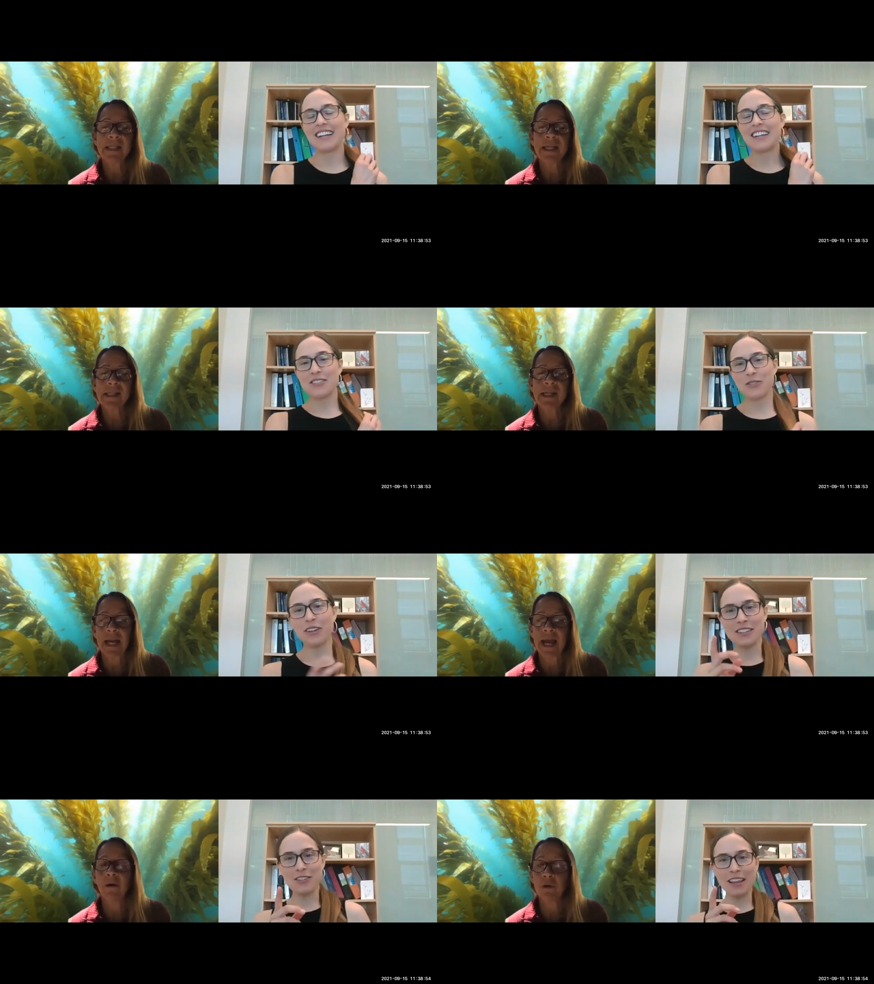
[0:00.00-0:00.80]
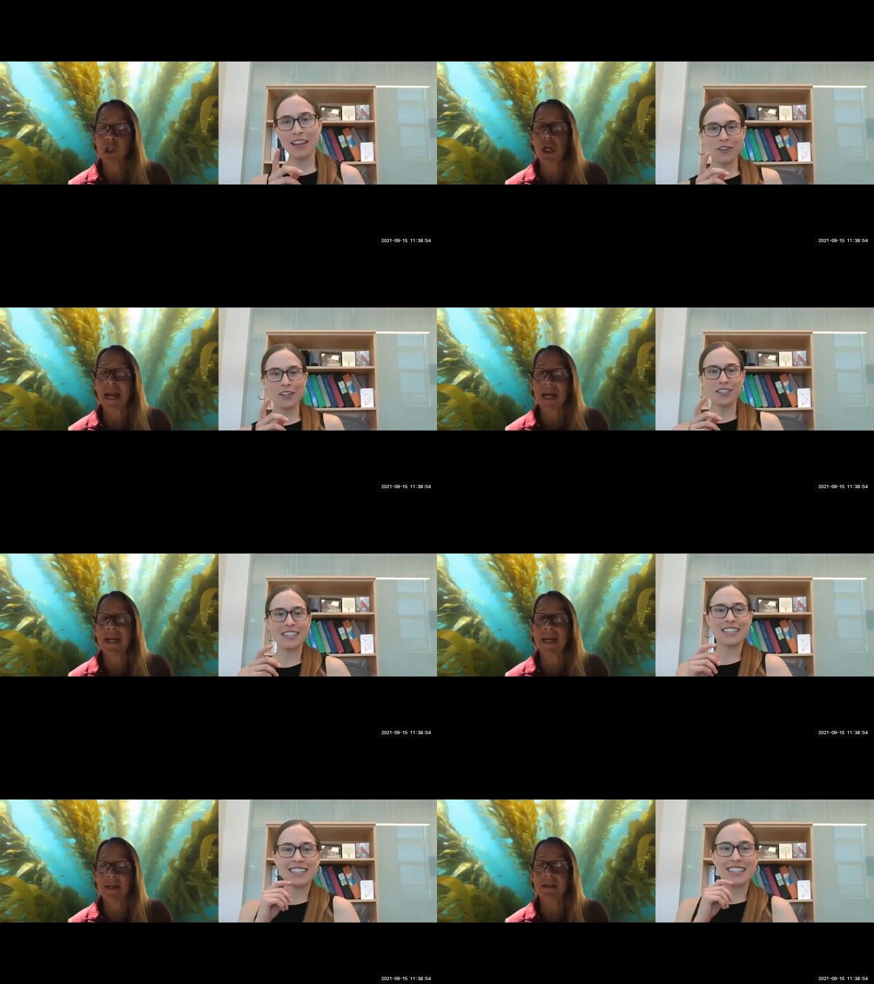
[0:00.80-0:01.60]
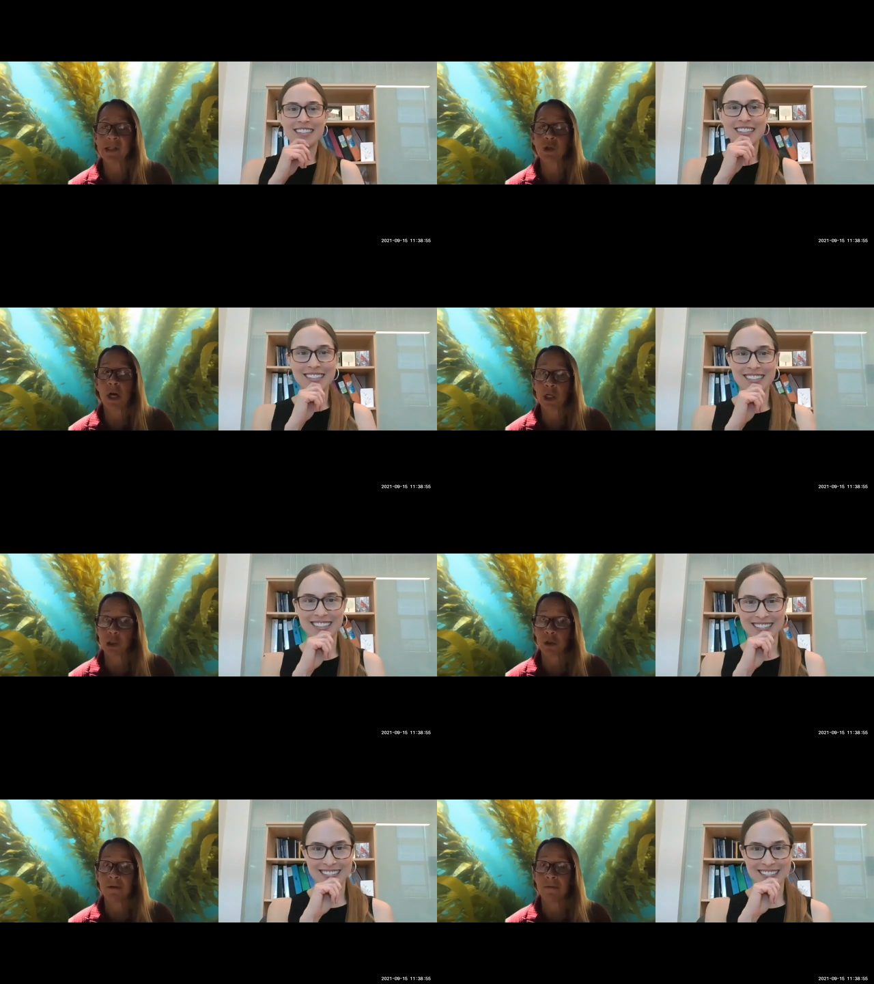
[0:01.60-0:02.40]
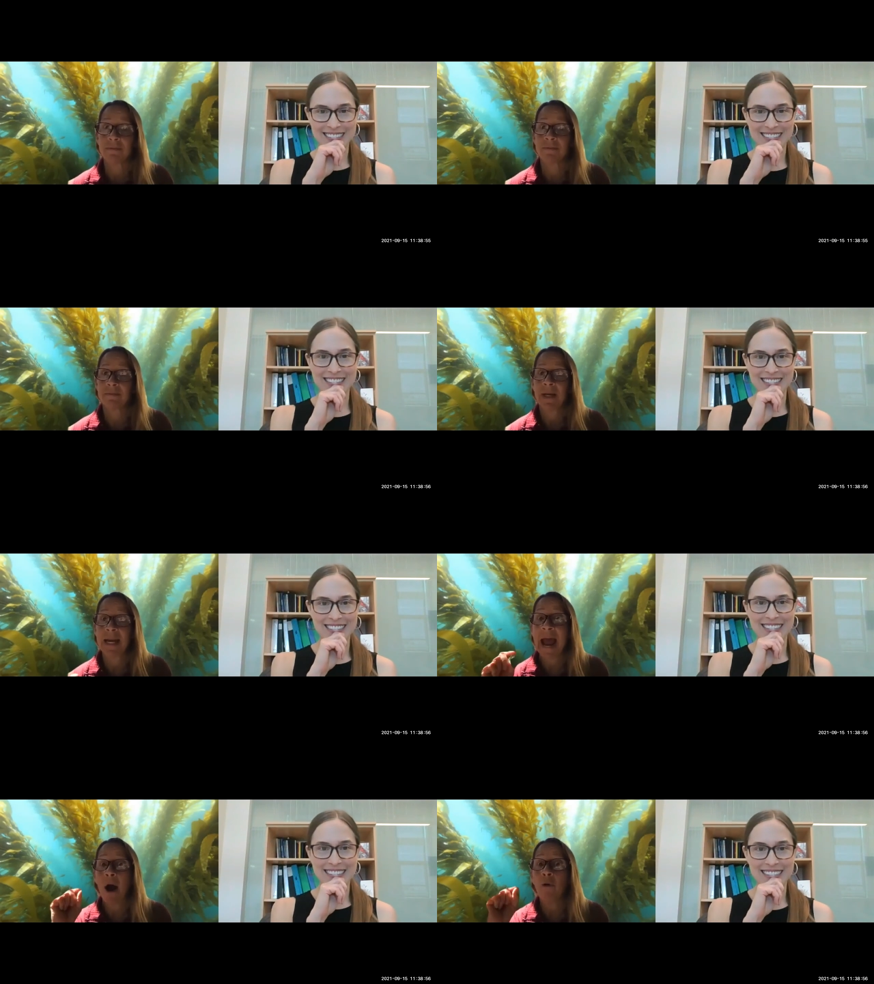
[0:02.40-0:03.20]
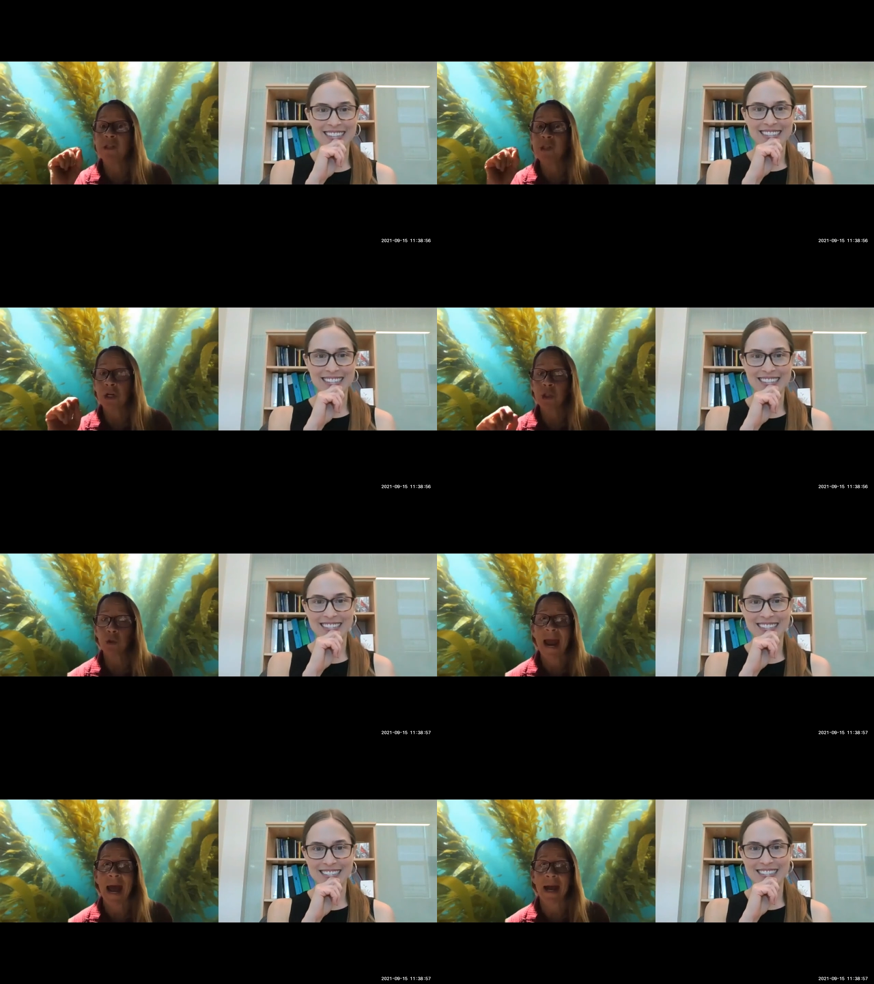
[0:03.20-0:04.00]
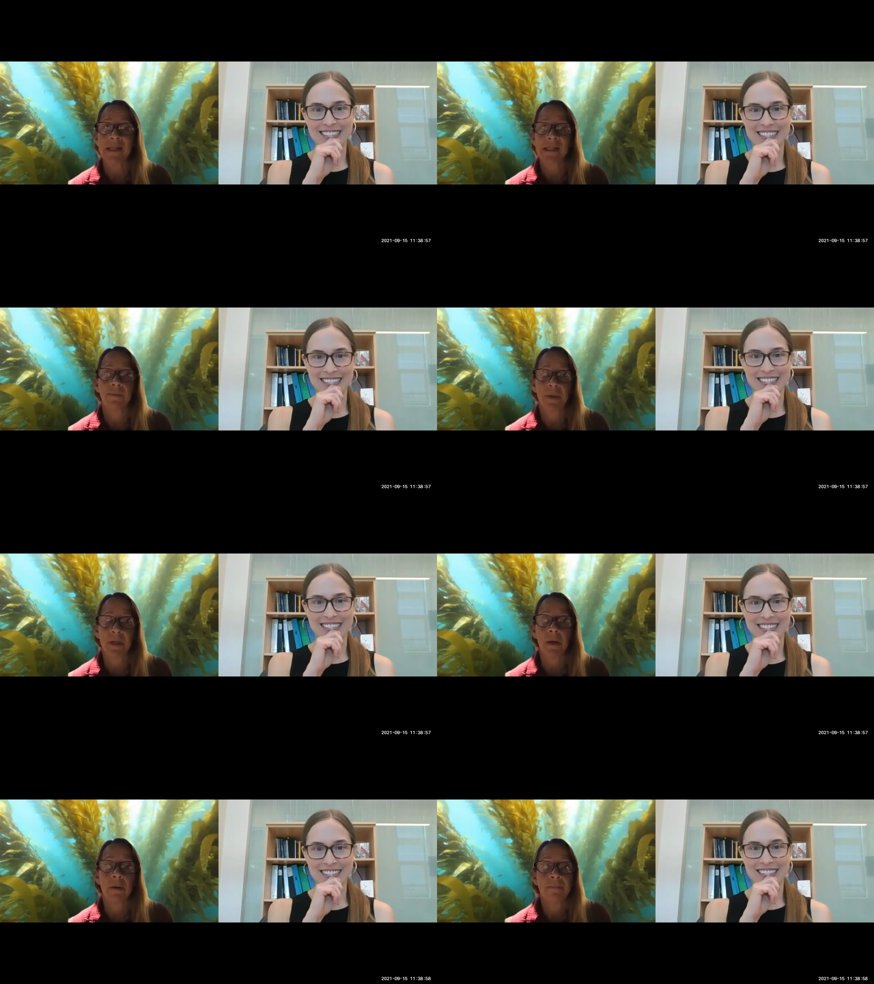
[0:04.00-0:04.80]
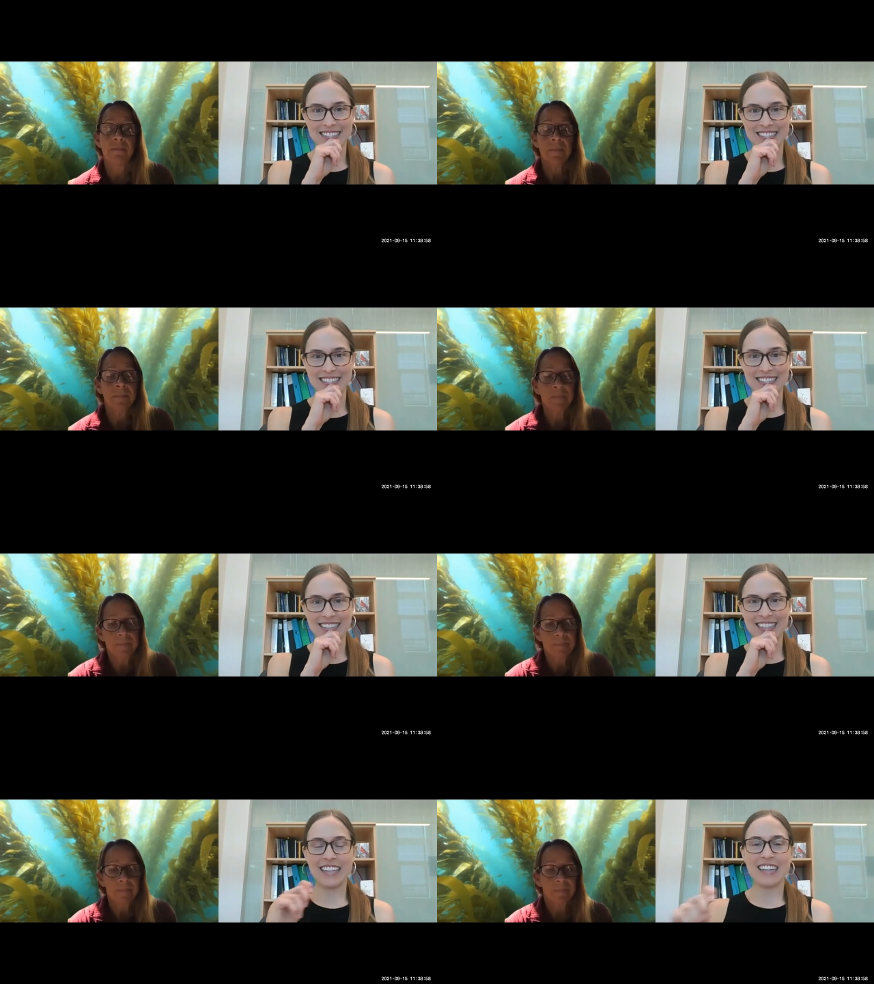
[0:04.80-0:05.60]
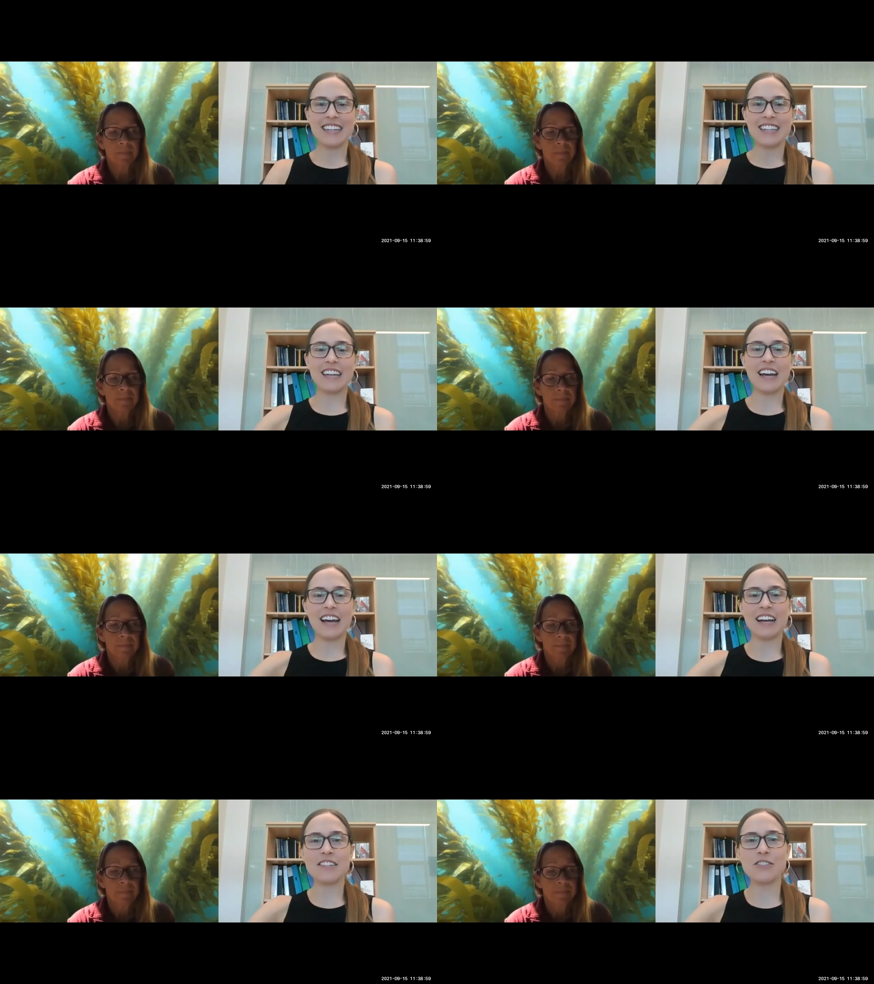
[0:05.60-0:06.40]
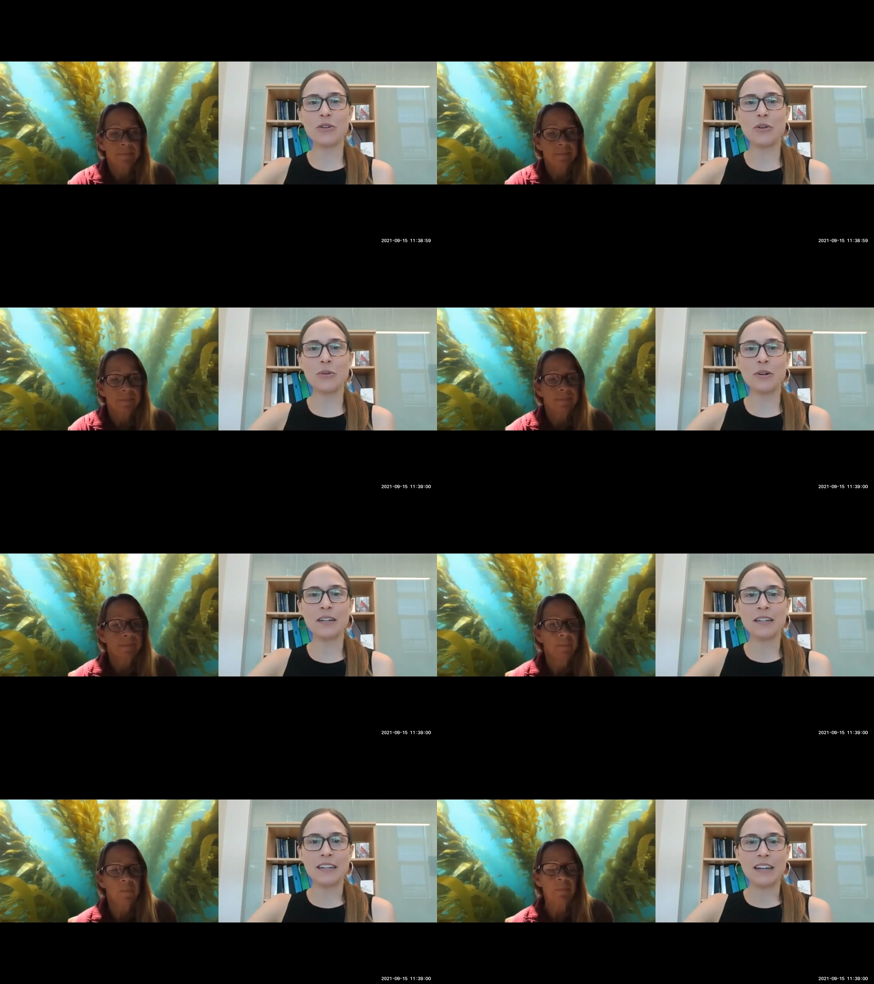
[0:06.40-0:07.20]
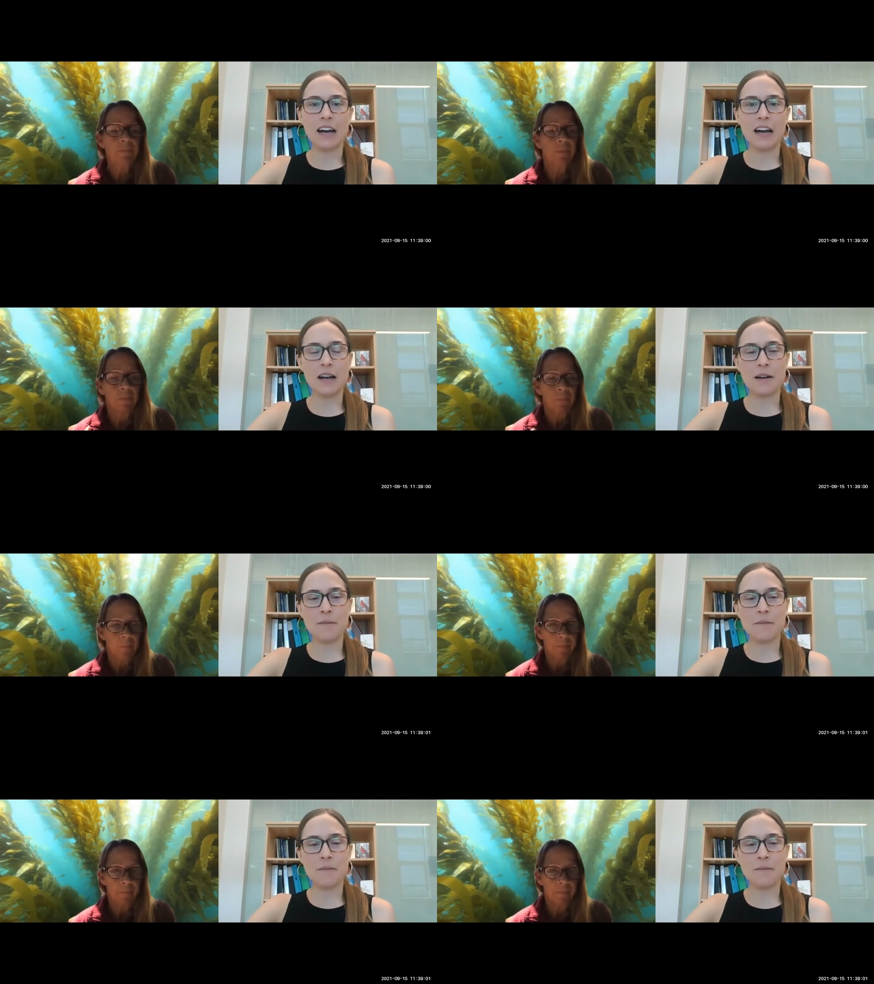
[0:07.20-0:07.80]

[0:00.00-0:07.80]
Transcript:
Speaker 1: asking heterogeneity in the structure, in how the structure acts, but
Speaker 2: yeah, so um,